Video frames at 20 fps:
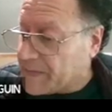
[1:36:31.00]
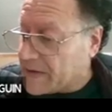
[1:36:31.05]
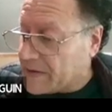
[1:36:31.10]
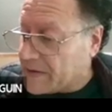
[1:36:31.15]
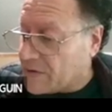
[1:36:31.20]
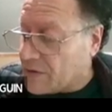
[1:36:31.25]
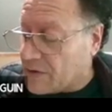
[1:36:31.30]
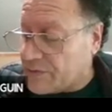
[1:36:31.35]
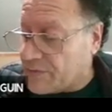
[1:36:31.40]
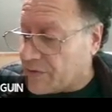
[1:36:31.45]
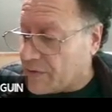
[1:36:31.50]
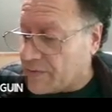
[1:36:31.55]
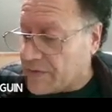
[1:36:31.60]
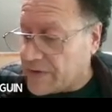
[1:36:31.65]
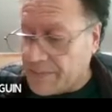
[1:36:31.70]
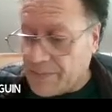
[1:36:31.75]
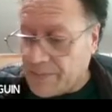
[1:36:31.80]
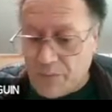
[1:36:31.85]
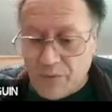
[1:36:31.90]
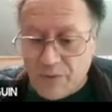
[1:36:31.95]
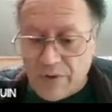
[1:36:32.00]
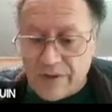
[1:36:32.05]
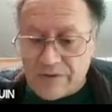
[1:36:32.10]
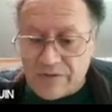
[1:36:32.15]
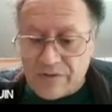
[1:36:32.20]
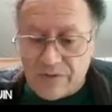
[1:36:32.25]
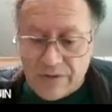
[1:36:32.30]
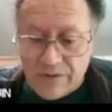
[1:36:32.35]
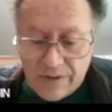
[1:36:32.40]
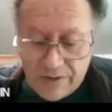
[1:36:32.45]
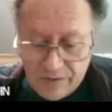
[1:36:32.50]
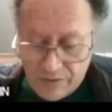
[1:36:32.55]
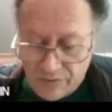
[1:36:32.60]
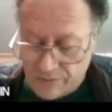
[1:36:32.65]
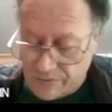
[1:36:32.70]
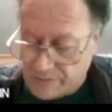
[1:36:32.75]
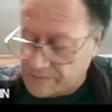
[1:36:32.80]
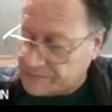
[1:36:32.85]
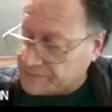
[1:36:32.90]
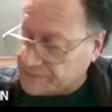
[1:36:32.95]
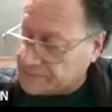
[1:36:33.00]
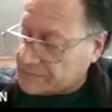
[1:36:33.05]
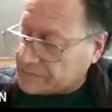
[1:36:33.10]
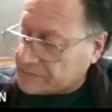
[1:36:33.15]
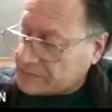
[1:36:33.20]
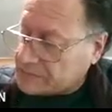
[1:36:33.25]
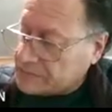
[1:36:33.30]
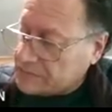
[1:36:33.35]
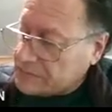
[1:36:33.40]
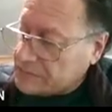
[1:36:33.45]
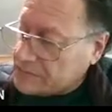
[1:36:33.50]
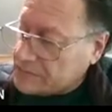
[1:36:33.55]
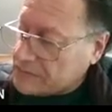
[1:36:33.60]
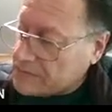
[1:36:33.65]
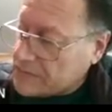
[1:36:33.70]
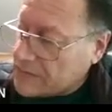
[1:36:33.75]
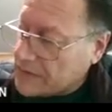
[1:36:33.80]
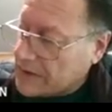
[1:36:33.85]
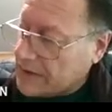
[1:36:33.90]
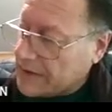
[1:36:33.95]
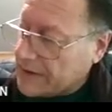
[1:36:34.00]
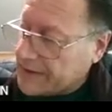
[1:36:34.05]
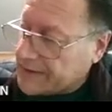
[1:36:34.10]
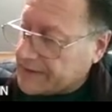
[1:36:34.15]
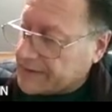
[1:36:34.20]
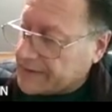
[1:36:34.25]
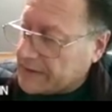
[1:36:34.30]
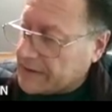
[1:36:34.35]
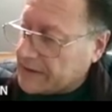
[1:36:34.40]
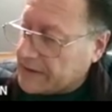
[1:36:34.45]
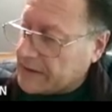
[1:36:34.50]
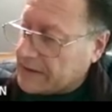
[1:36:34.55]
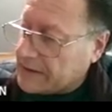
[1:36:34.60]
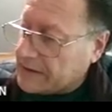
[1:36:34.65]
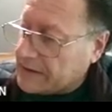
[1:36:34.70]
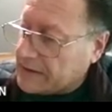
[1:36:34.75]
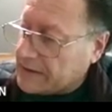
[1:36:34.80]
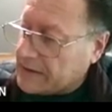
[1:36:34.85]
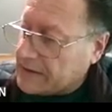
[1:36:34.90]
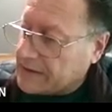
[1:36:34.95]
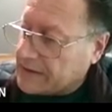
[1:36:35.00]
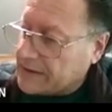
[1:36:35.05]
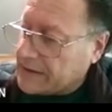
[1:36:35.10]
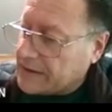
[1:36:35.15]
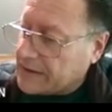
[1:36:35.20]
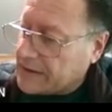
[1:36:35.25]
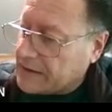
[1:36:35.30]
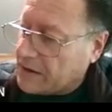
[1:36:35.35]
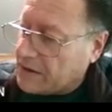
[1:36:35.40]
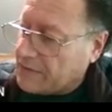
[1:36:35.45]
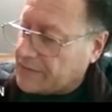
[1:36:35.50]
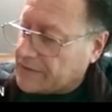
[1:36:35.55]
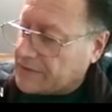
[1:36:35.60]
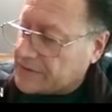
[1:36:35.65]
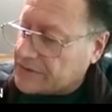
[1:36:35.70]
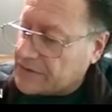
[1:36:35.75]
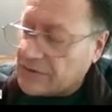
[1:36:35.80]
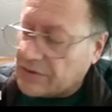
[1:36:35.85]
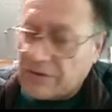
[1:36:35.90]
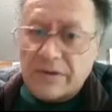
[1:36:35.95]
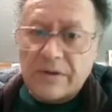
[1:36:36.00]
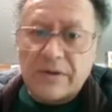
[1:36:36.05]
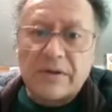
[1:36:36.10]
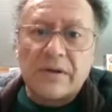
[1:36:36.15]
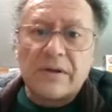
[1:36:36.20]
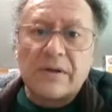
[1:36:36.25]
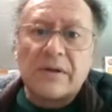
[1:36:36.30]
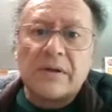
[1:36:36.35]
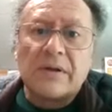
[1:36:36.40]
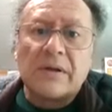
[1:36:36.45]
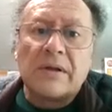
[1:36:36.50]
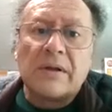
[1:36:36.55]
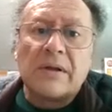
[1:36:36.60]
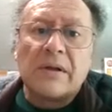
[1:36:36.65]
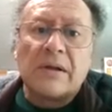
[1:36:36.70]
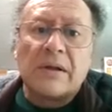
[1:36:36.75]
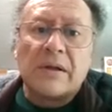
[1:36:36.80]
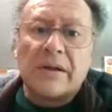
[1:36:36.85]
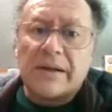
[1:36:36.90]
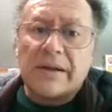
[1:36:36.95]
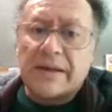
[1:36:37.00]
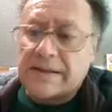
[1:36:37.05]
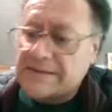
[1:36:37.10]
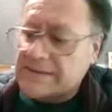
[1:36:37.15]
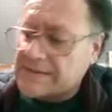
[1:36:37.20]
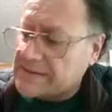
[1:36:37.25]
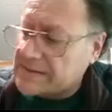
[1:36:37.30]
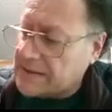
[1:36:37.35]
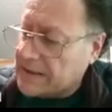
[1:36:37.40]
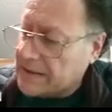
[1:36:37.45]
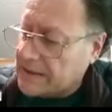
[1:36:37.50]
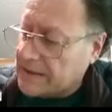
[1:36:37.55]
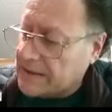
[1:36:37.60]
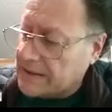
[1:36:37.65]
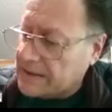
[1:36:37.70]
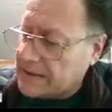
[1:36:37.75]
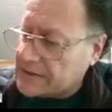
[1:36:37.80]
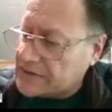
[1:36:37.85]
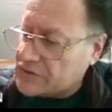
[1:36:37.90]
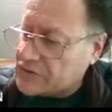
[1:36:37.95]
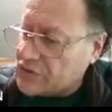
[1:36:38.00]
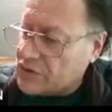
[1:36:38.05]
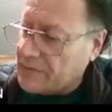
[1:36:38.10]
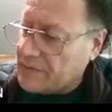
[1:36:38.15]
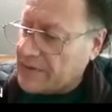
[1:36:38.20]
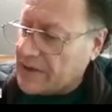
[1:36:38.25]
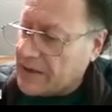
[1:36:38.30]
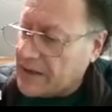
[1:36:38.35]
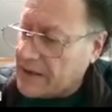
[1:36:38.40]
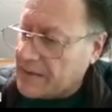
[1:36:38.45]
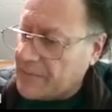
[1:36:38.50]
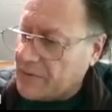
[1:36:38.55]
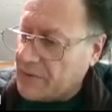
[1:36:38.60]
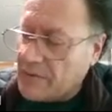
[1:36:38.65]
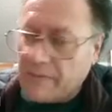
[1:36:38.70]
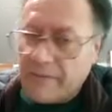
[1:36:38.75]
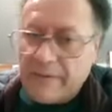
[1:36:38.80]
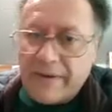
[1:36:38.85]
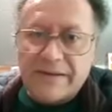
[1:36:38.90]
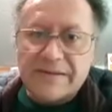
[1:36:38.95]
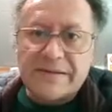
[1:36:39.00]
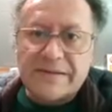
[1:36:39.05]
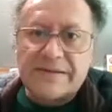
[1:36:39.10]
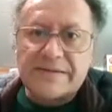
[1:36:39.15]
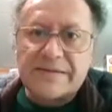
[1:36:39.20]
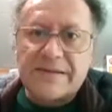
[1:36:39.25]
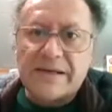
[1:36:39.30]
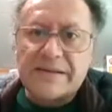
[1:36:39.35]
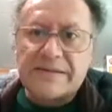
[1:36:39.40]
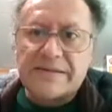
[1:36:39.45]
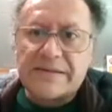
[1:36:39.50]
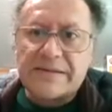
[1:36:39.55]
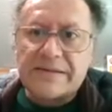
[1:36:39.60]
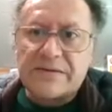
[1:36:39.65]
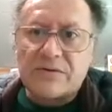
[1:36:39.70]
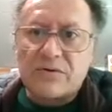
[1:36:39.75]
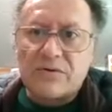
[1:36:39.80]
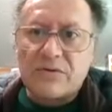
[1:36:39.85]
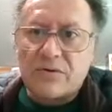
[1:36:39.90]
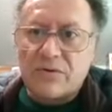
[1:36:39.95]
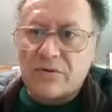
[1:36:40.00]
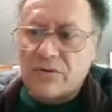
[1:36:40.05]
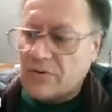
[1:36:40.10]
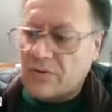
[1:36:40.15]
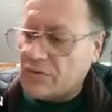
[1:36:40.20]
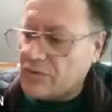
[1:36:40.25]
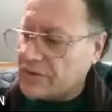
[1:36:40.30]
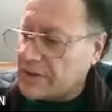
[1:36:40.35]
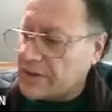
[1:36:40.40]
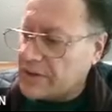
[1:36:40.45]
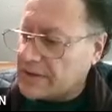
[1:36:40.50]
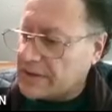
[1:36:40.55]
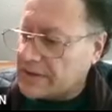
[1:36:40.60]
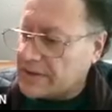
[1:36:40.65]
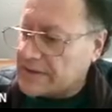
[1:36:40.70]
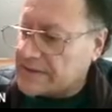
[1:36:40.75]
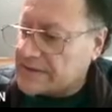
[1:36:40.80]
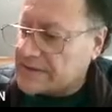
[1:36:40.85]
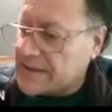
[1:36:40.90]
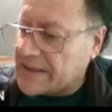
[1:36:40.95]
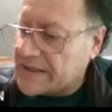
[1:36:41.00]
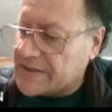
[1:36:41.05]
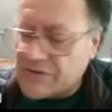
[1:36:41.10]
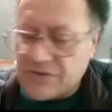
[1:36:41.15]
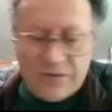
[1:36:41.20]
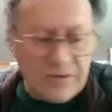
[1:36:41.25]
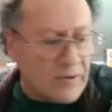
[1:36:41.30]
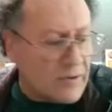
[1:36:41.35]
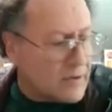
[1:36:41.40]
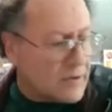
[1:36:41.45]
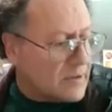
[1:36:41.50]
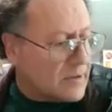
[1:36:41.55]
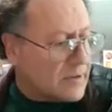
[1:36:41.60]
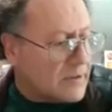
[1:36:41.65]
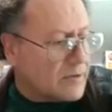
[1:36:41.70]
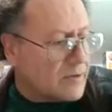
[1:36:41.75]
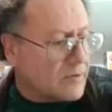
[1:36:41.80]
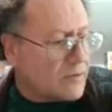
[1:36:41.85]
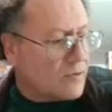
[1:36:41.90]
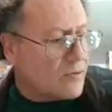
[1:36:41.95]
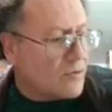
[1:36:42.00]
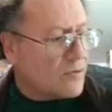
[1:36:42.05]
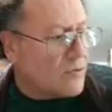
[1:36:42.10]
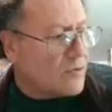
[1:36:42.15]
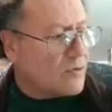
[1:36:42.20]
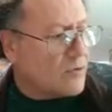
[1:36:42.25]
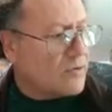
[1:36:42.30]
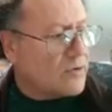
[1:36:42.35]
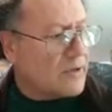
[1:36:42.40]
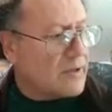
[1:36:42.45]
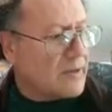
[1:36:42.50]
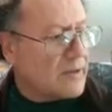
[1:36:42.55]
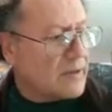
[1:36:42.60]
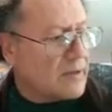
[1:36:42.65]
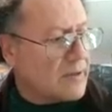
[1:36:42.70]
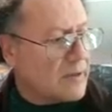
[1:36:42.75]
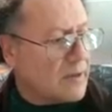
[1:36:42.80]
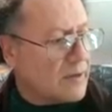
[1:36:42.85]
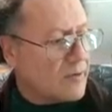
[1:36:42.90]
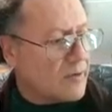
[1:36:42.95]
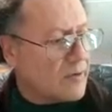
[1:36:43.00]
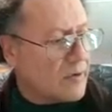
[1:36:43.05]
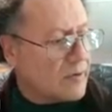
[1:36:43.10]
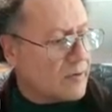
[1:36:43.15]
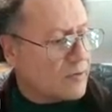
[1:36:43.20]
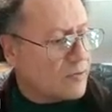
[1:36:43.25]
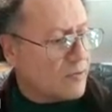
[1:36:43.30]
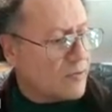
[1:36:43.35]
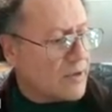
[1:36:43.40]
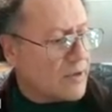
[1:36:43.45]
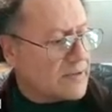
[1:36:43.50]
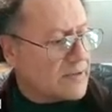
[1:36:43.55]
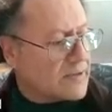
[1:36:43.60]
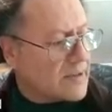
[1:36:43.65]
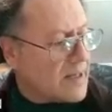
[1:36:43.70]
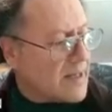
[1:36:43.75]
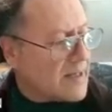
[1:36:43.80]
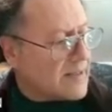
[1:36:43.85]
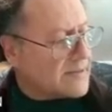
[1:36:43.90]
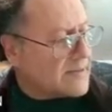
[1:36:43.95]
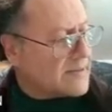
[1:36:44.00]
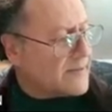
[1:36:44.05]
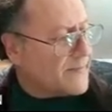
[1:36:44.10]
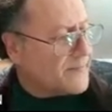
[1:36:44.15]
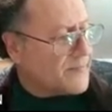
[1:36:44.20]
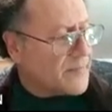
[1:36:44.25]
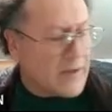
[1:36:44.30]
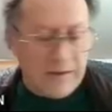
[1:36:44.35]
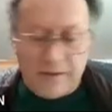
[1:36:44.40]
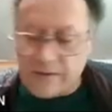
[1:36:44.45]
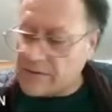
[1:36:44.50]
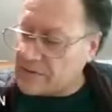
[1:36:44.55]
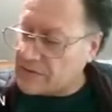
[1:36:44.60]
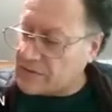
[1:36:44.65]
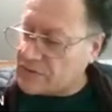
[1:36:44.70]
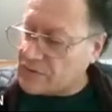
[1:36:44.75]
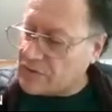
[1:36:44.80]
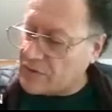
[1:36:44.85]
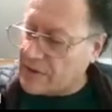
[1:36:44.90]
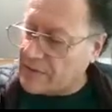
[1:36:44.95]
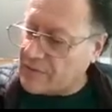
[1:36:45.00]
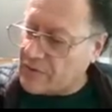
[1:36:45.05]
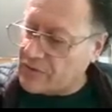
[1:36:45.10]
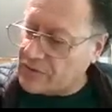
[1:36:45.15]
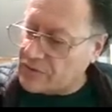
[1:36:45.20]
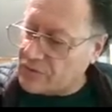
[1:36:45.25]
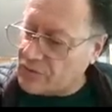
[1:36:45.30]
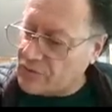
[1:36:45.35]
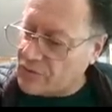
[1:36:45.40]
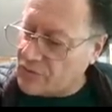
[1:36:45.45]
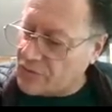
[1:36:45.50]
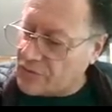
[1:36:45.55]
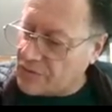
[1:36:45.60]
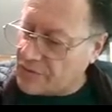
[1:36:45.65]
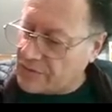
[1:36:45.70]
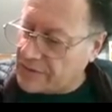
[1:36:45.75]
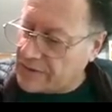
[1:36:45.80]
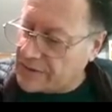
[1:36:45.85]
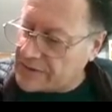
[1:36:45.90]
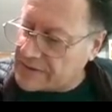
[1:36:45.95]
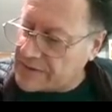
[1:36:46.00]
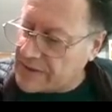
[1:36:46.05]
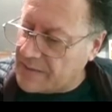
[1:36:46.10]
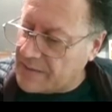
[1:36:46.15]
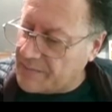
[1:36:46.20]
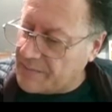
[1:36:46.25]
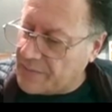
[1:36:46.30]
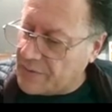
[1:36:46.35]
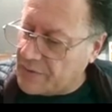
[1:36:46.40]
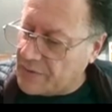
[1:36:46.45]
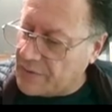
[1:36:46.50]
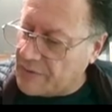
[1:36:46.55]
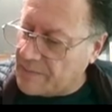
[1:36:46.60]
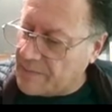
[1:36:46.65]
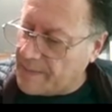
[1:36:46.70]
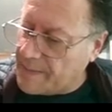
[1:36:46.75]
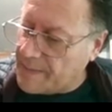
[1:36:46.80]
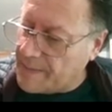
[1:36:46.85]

not from the population that you are thinking of. So let's solve a couple of exercises to conclude this section and to conclude our today's class. So I'm going to work on example